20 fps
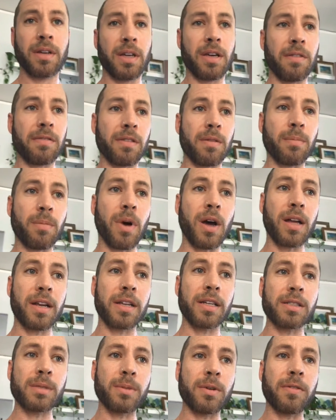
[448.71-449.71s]
if the body
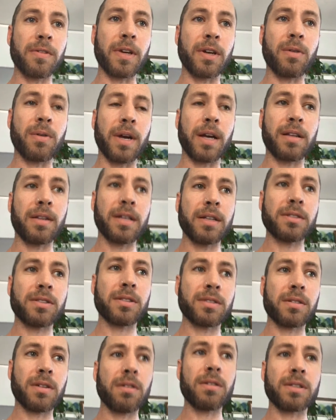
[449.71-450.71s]
is moving quickly,
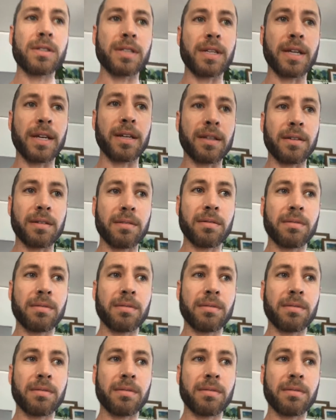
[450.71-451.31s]
just noticing